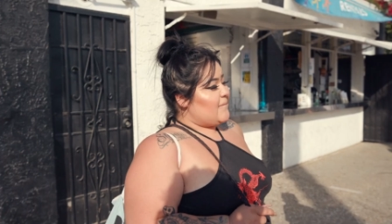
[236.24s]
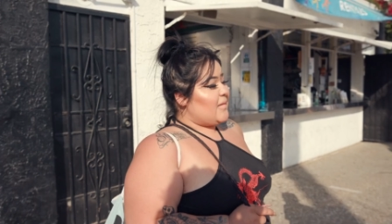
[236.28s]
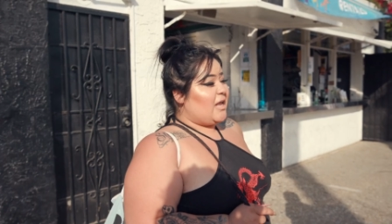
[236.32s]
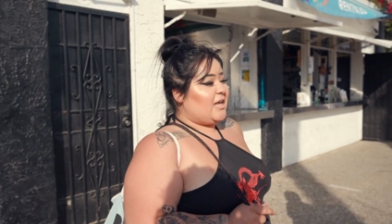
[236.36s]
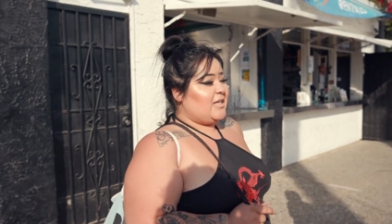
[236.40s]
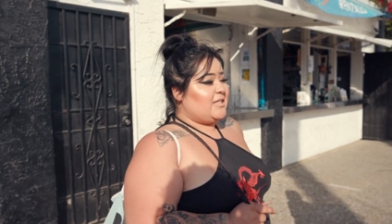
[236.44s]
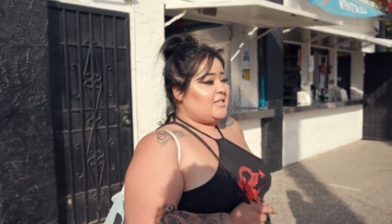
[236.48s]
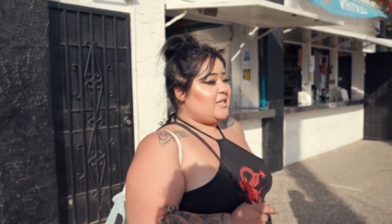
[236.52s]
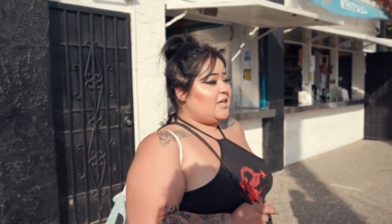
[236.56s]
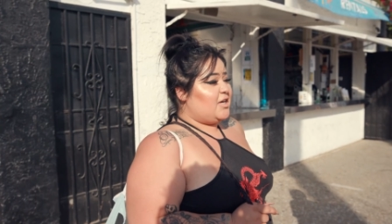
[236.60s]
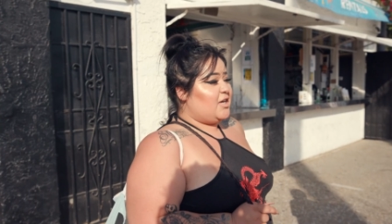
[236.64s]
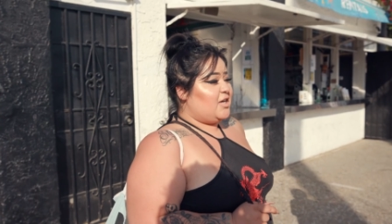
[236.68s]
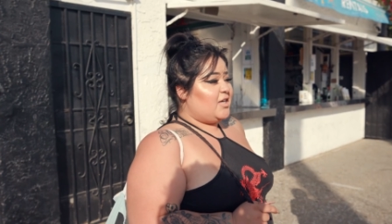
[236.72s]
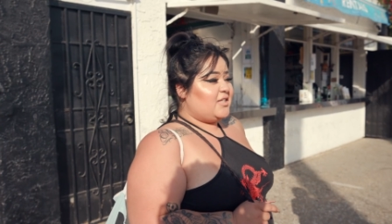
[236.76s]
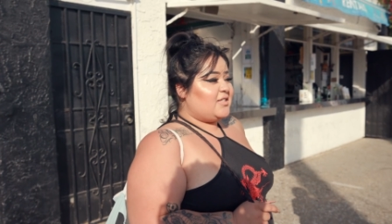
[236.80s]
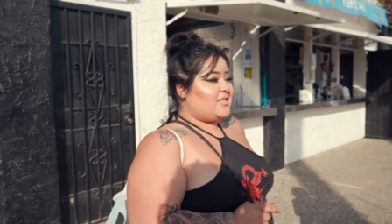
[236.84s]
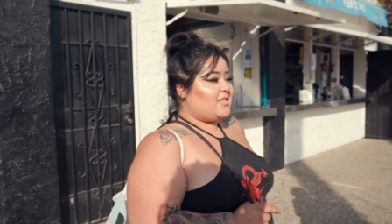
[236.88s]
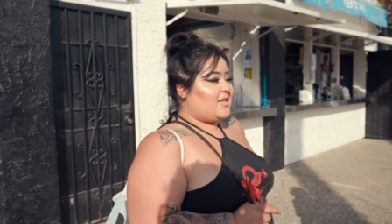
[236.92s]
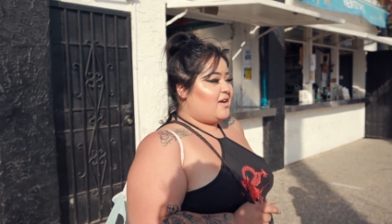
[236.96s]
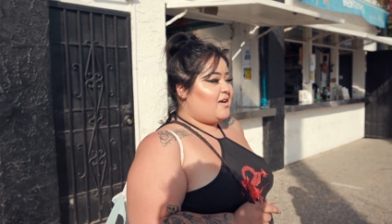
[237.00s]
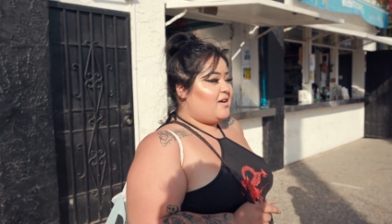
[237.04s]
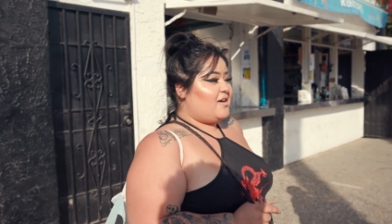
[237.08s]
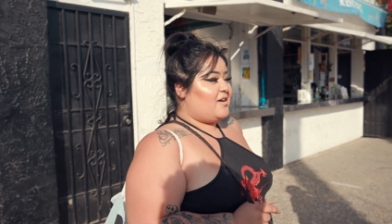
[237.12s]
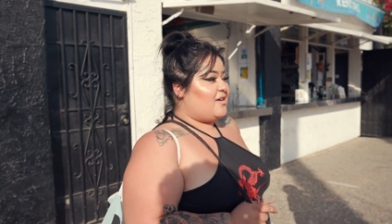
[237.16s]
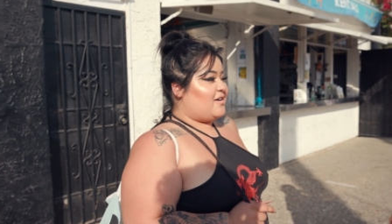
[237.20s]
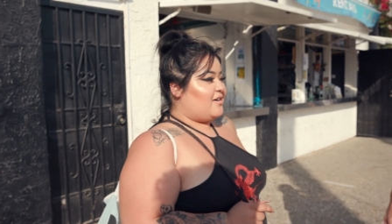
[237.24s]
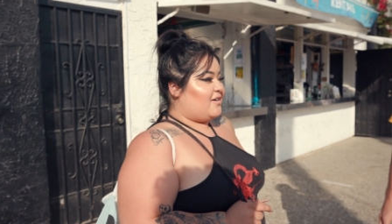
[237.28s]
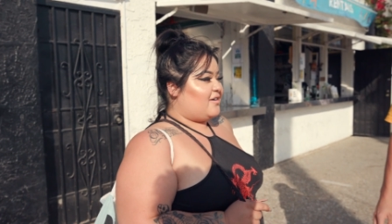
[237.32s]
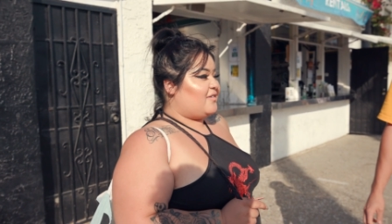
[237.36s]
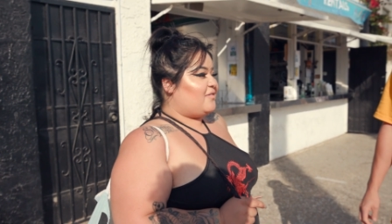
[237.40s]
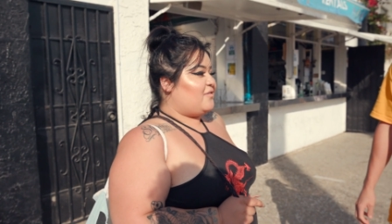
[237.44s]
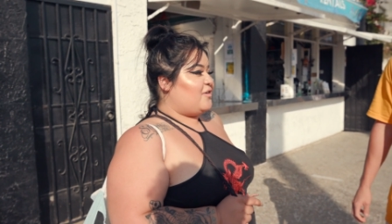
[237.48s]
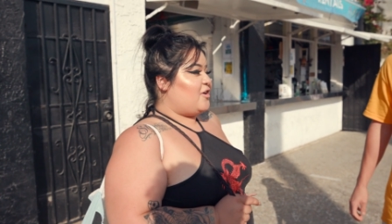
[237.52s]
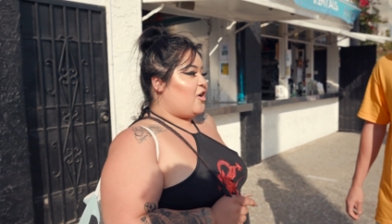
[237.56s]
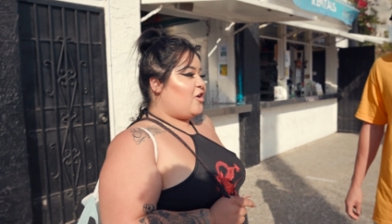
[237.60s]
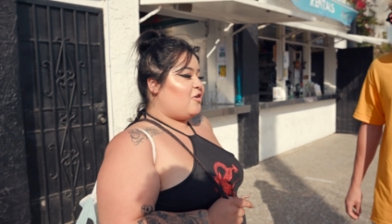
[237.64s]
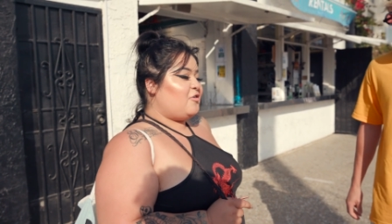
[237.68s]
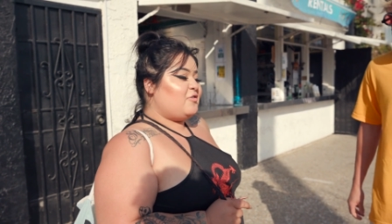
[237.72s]
Right, it's so. a good song.
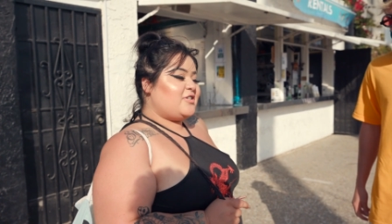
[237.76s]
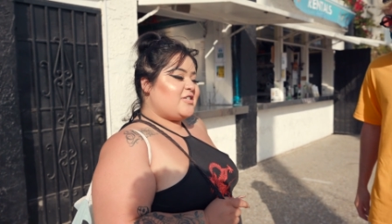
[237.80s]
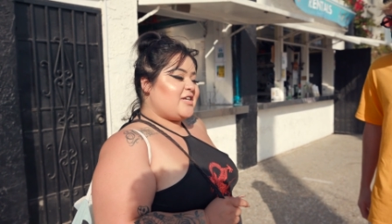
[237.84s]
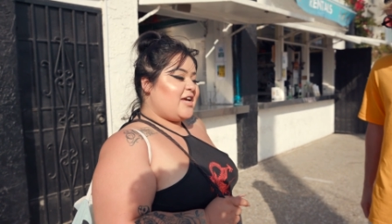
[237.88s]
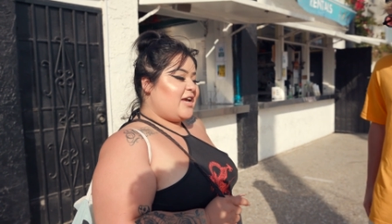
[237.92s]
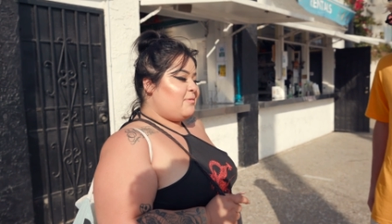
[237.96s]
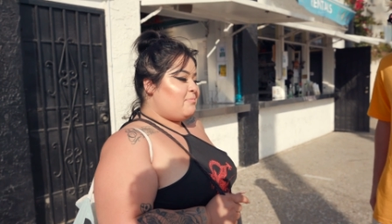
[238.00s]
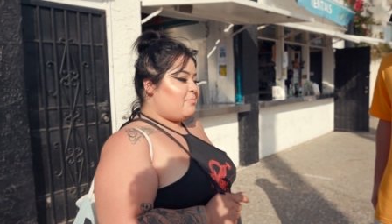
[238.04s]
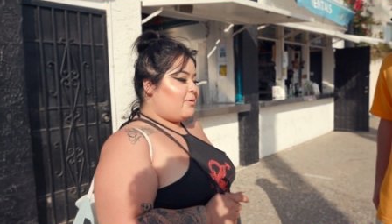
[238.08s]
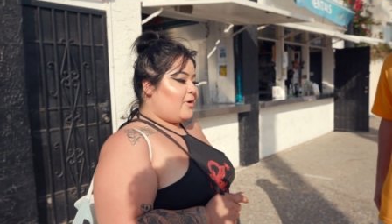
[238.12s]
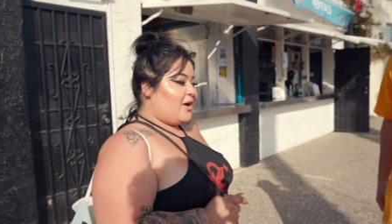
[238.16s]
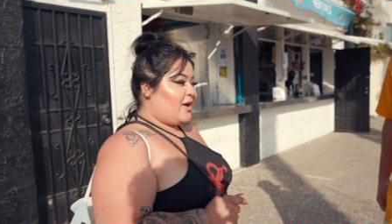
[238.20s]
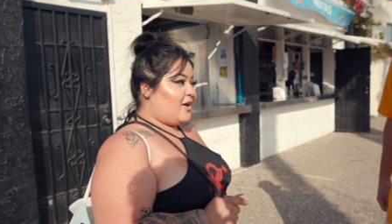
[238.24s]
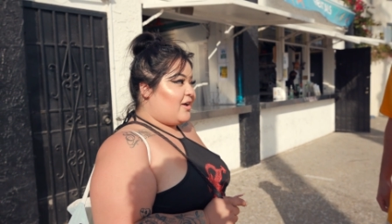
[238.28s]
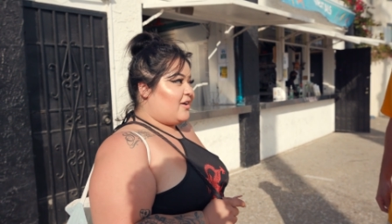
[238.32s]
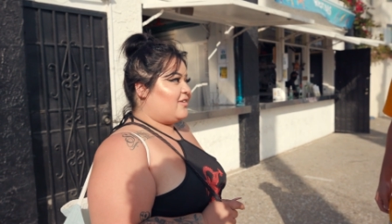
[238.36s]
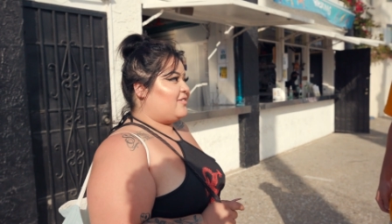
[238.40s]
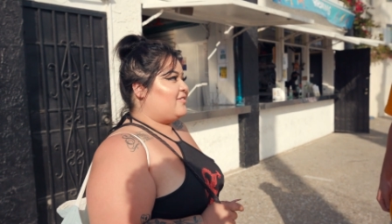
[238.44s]
Yeah. Go Jake Paul.